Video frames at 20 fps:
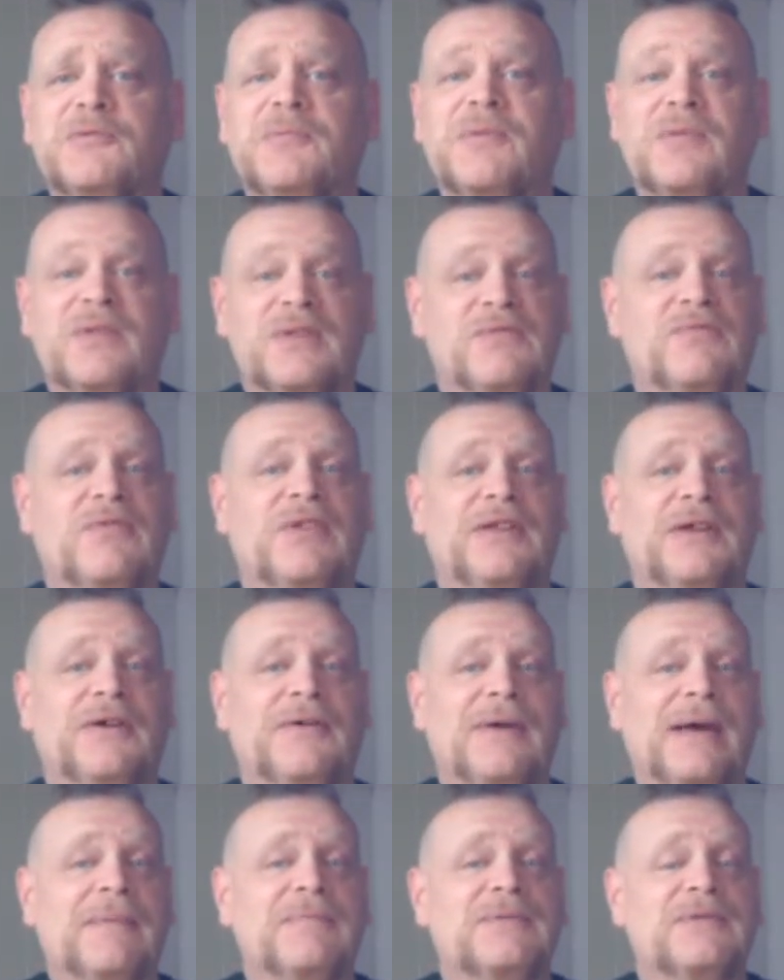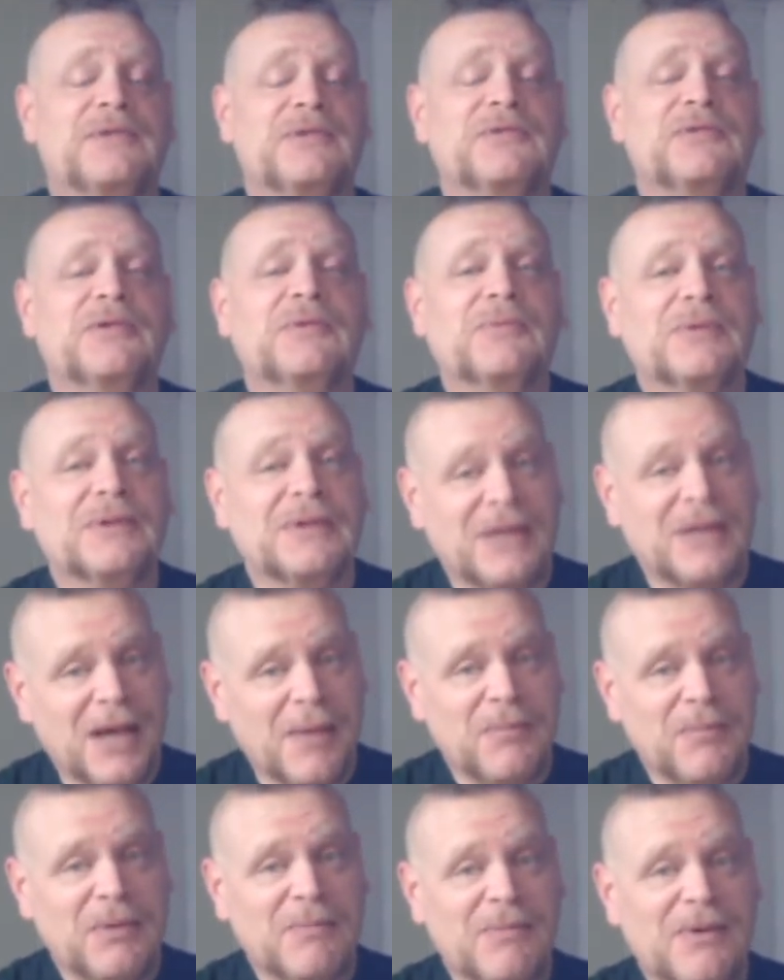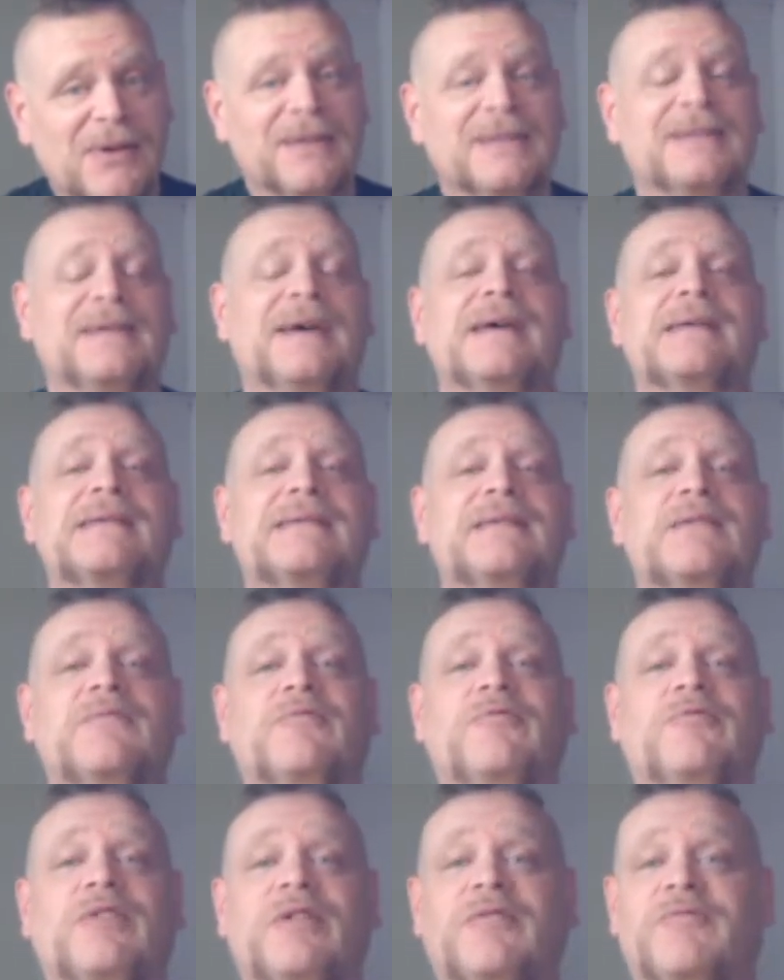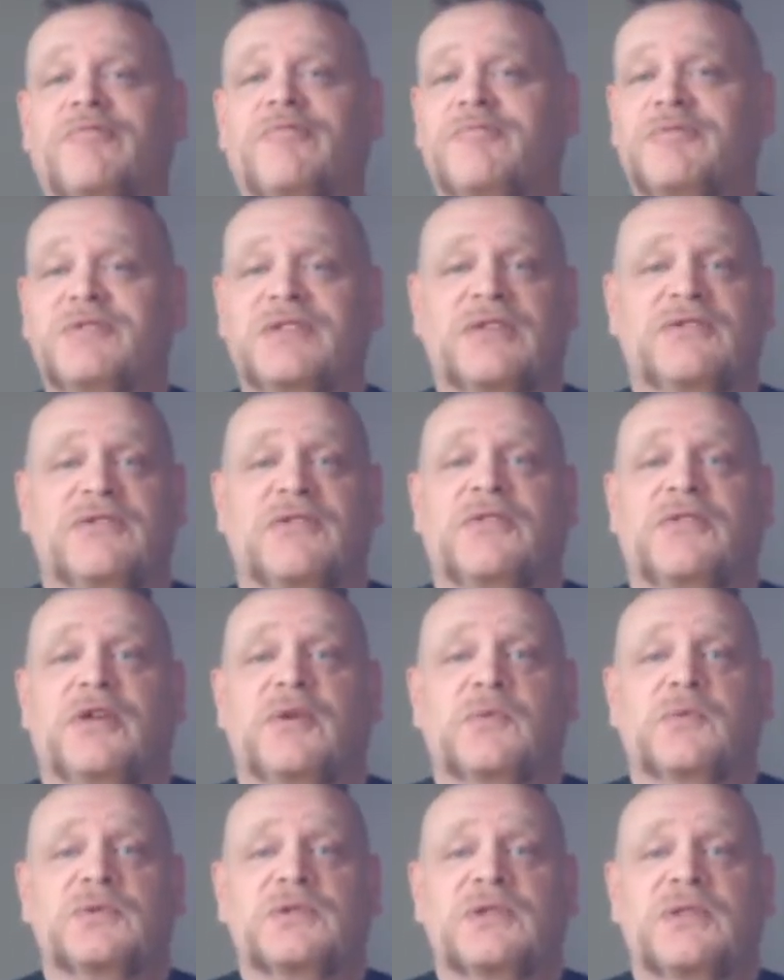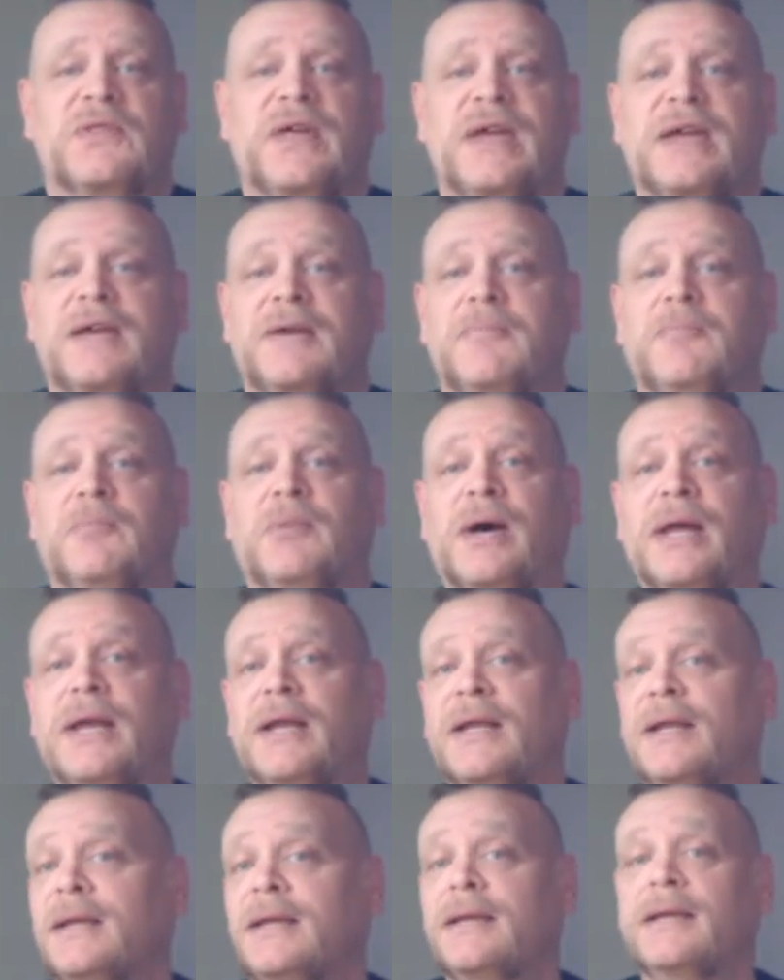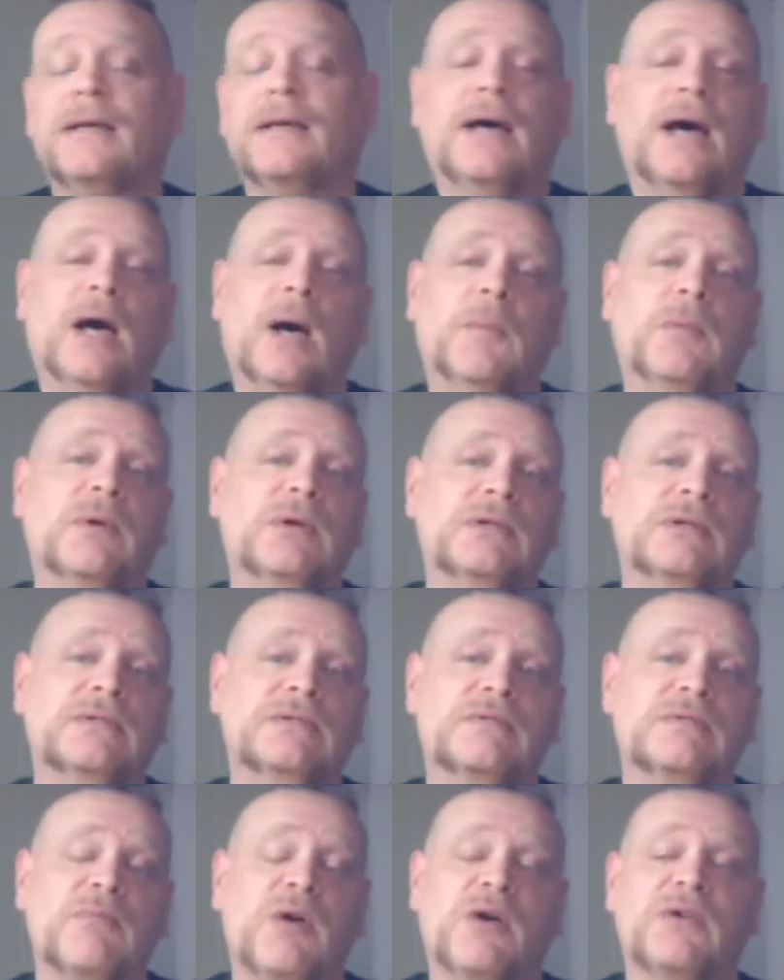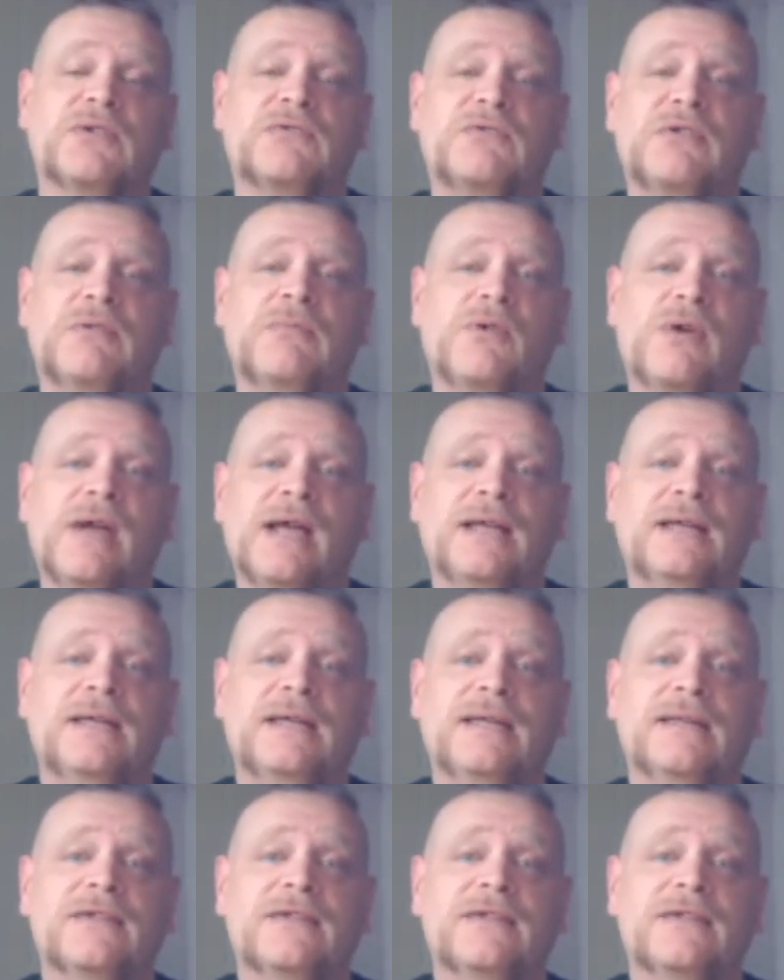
This video absolutely would not be monetized if such a thing was a thing, but I'm a small streamer, Andy.